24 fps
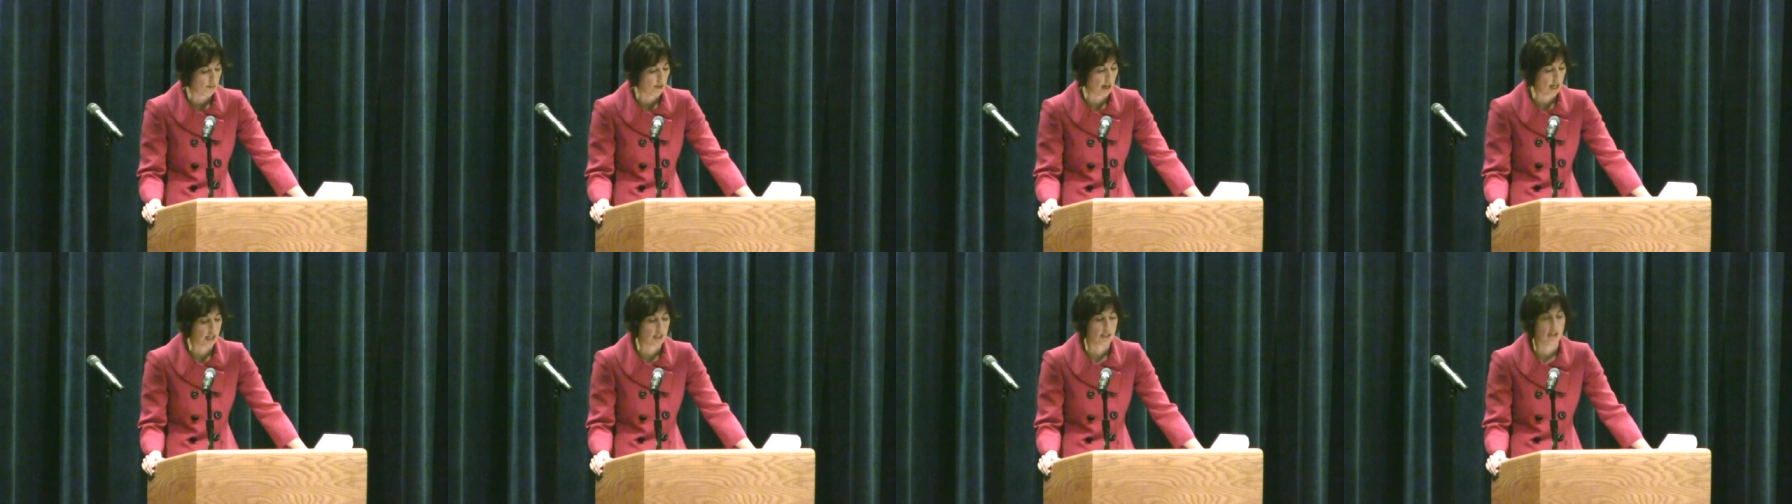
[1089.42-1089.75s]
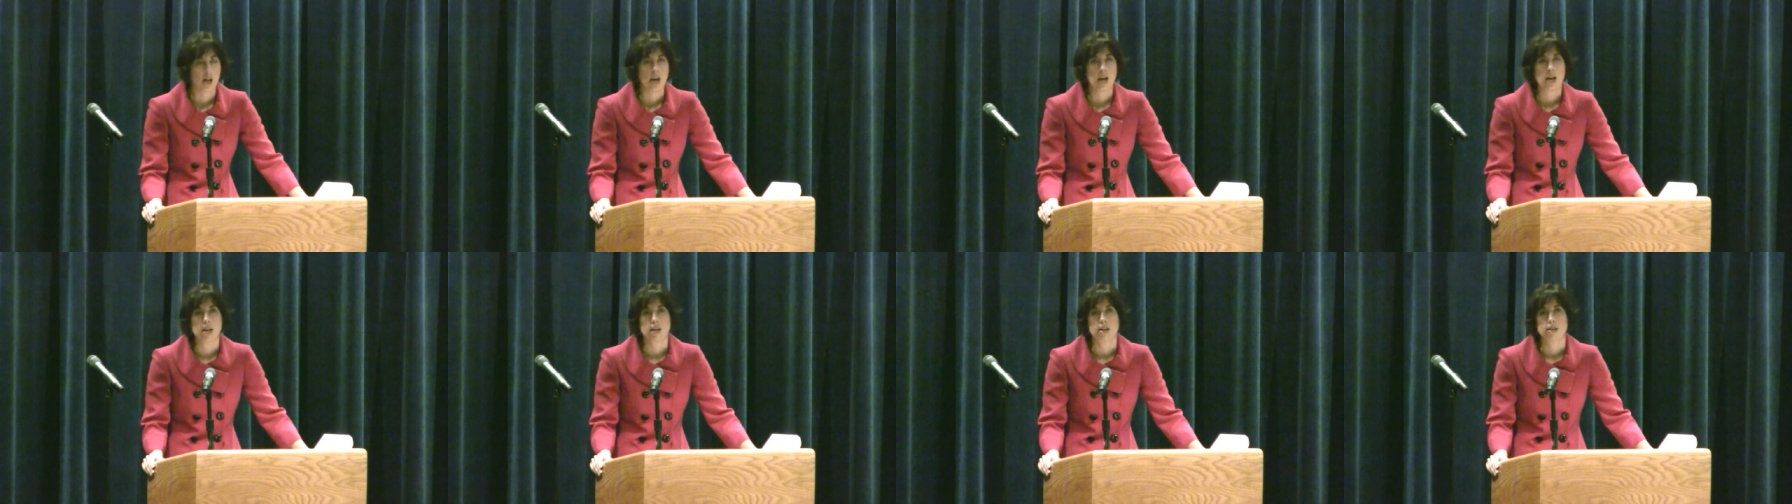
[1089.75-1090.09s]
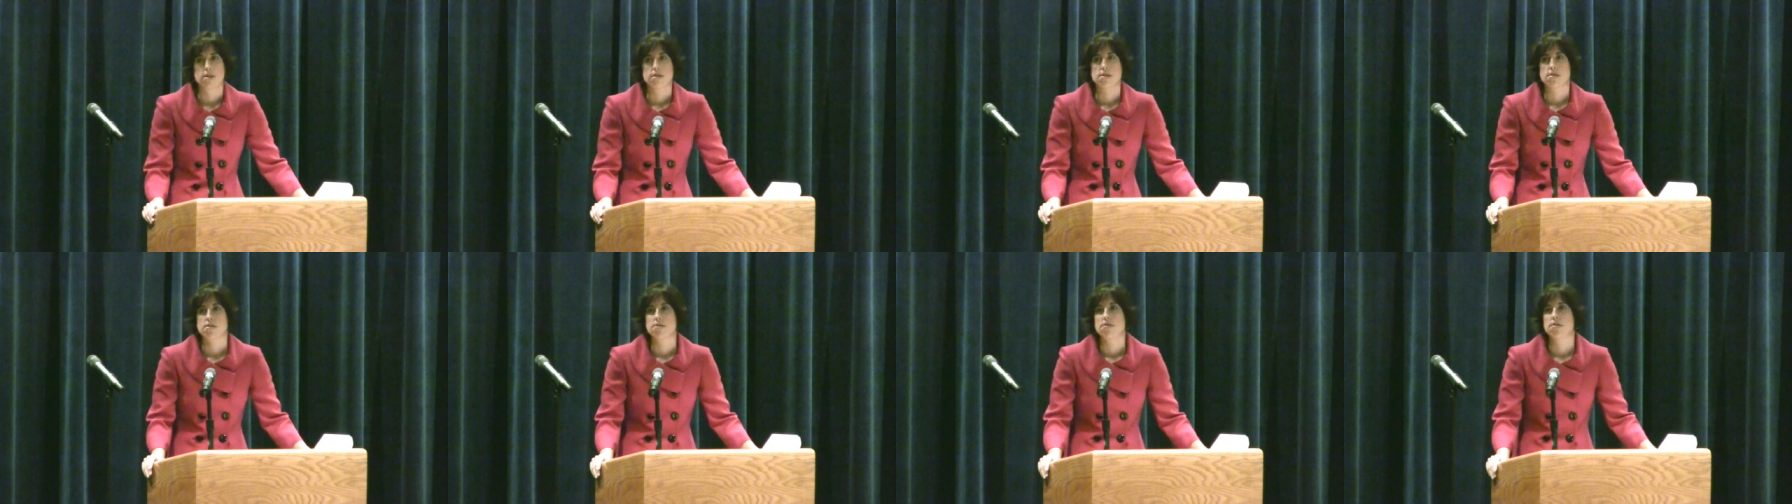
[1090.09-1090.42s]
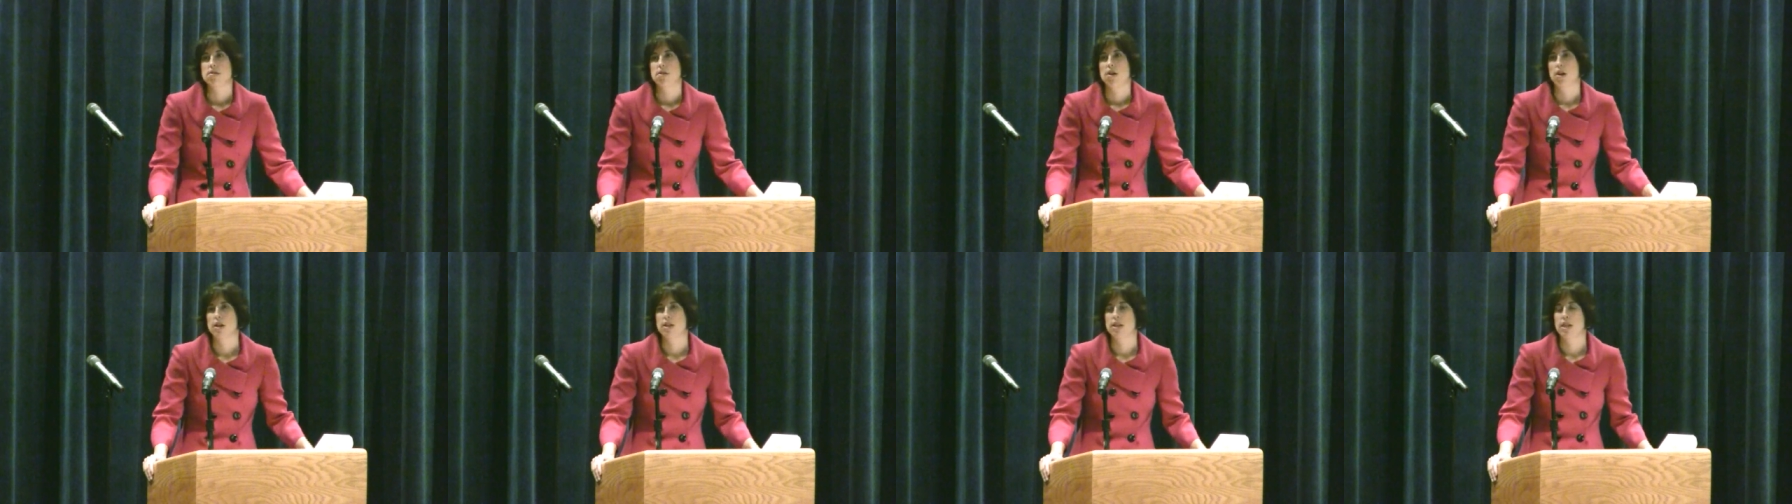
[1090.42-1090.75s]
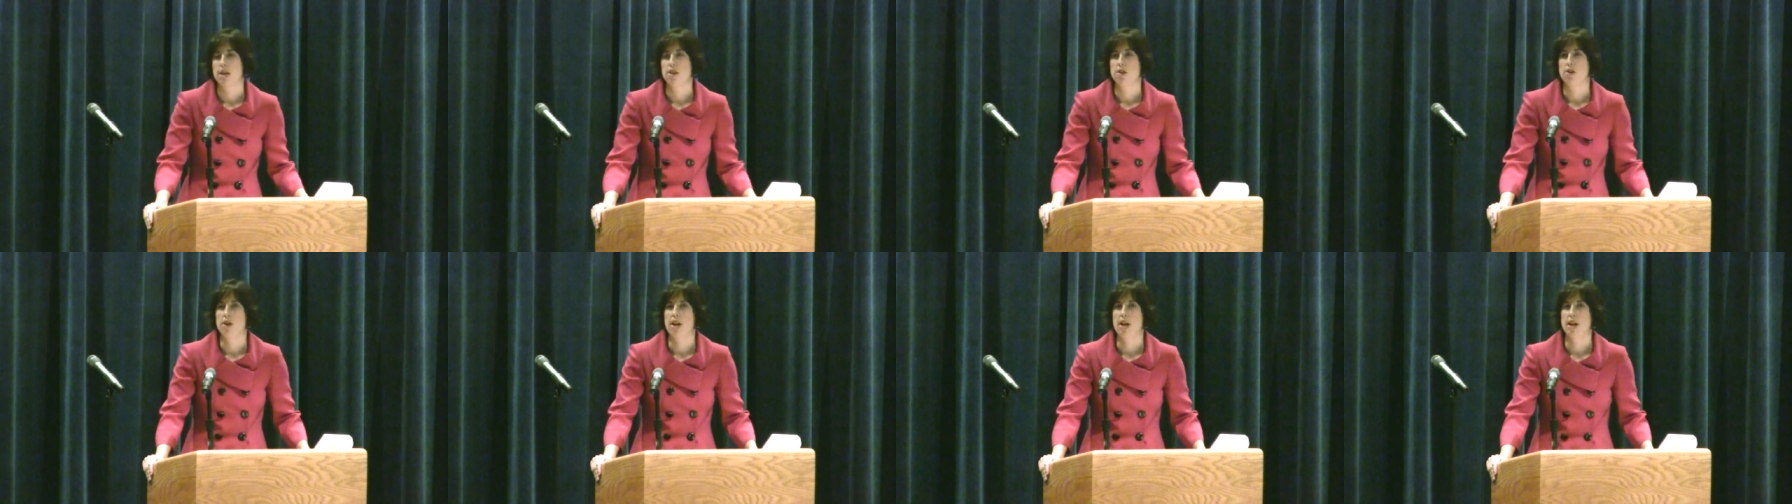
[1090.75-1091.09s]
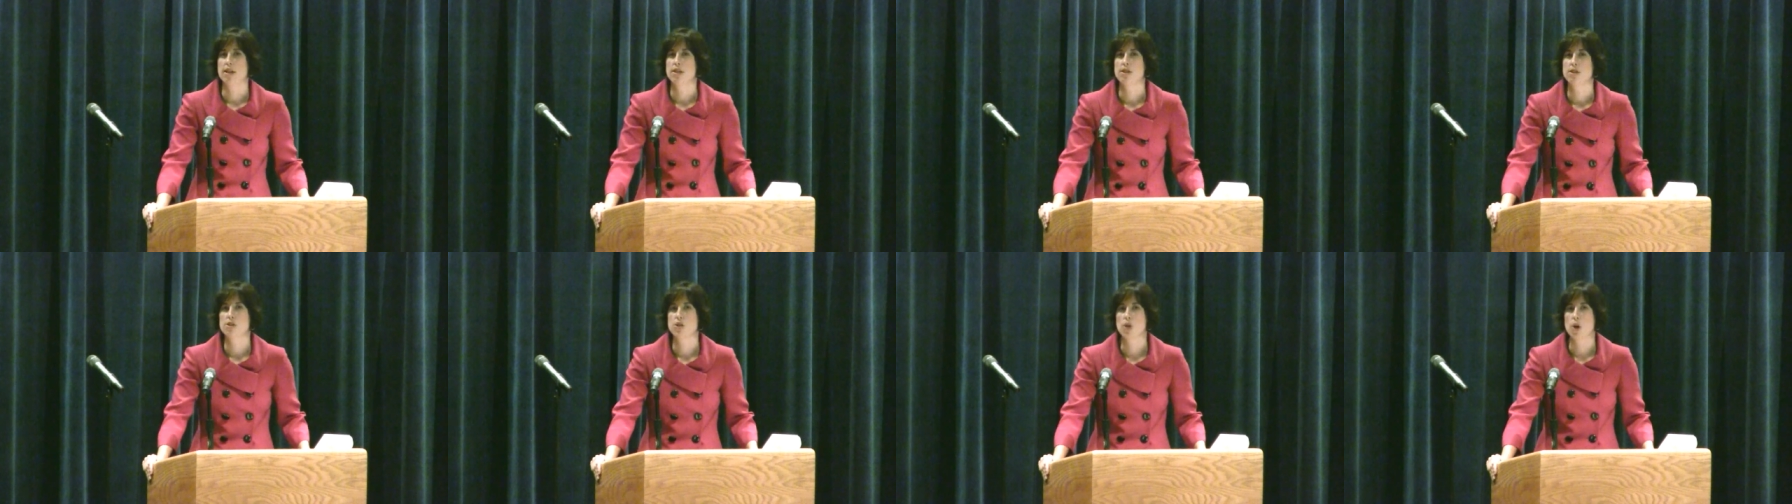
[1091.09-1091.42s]
My clients, on the other
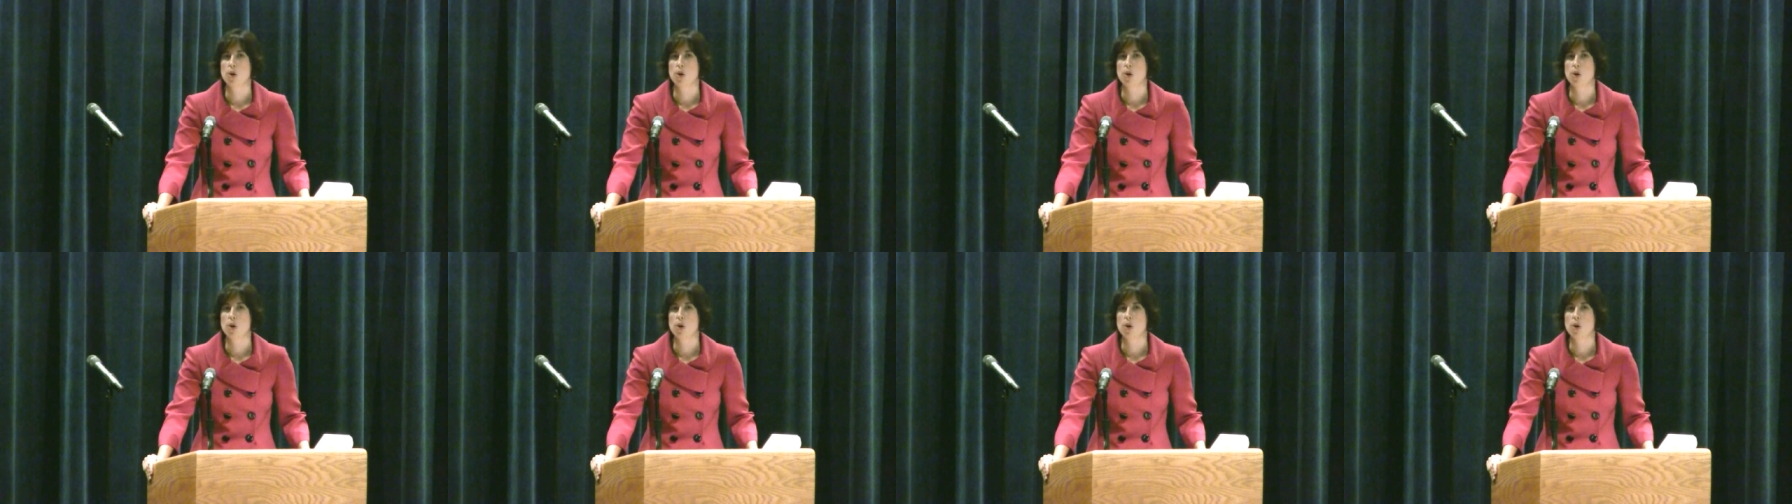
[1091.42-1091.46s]
hand,